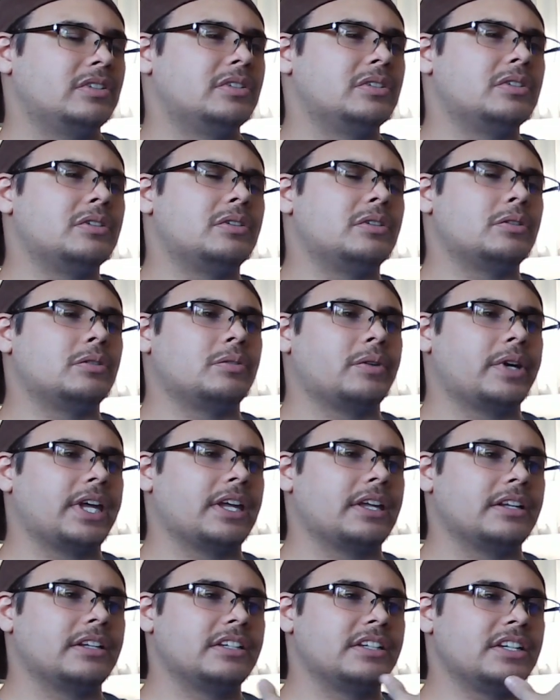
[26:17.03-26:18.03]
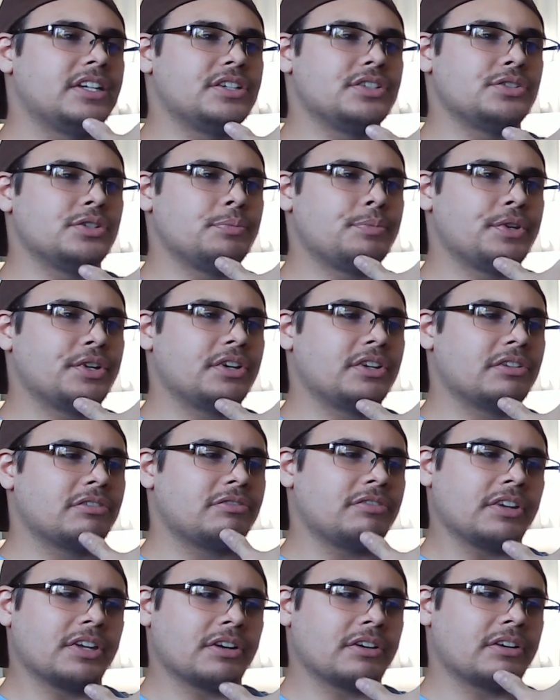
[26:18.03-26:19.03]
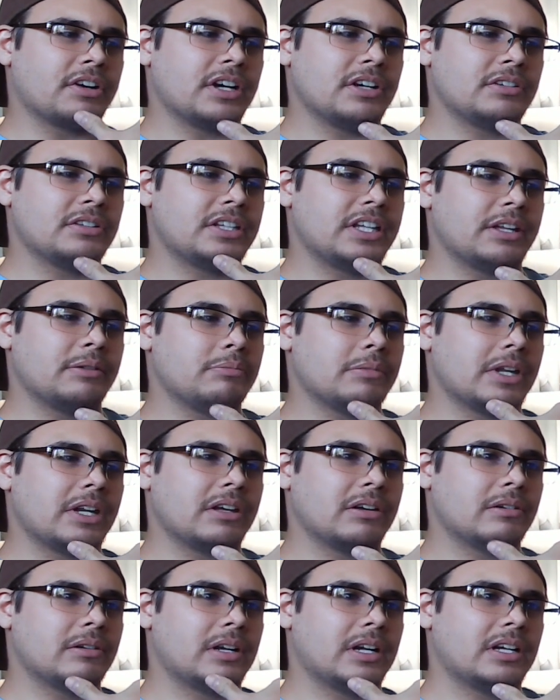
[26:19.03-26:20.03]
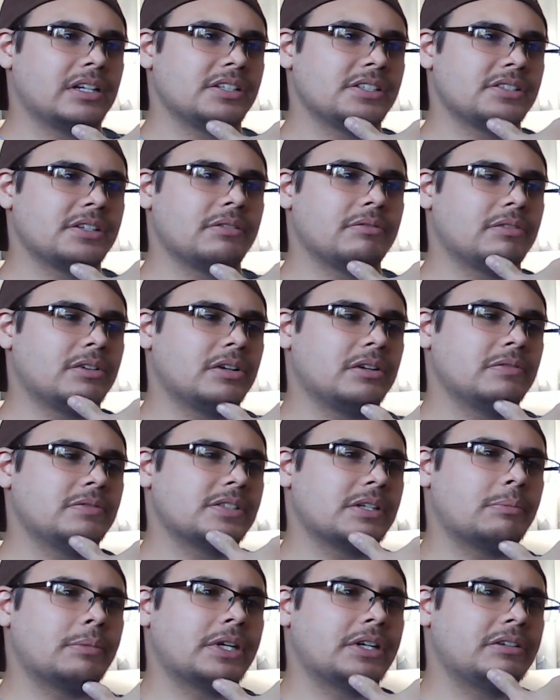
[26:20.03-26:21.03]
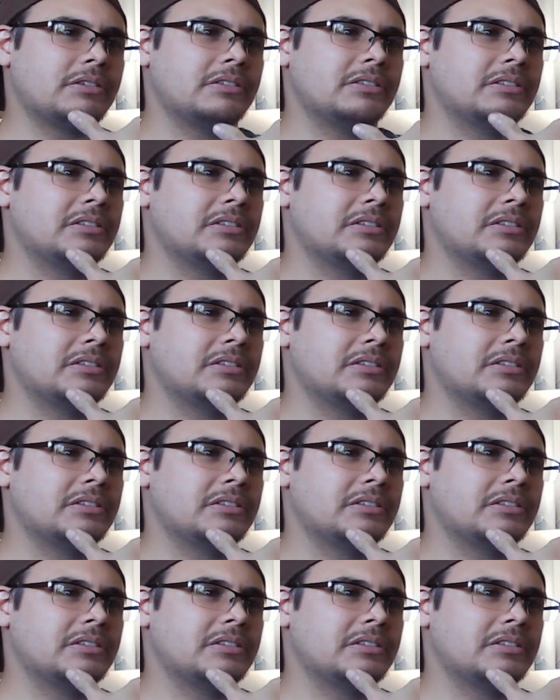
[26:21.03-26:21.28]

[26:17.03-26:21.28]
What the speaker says: Oh wait, is YOUPI gonna figure out that Meteoron is involved somehow?